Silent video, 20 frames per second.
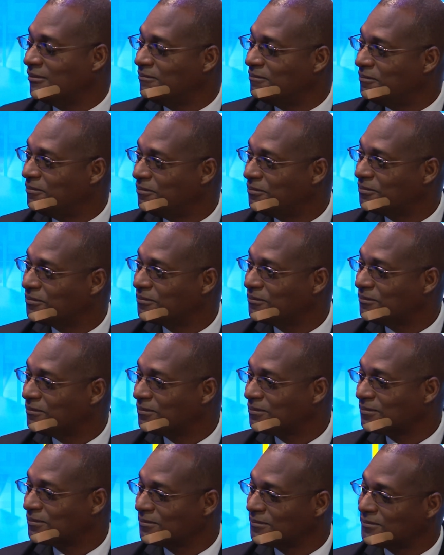But could it
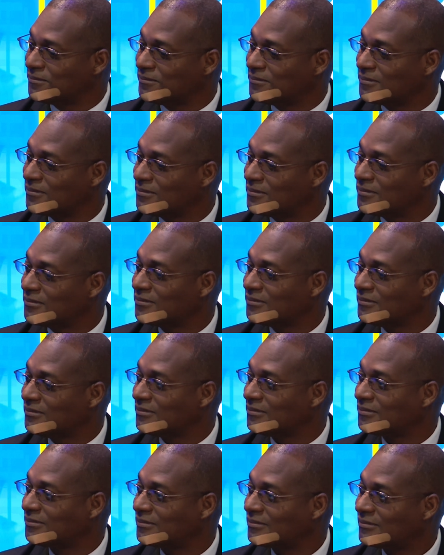be then,
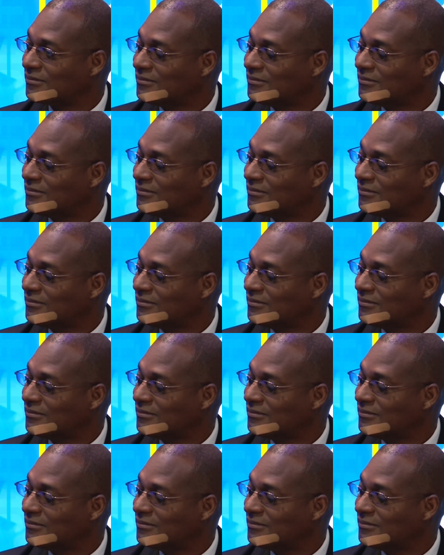because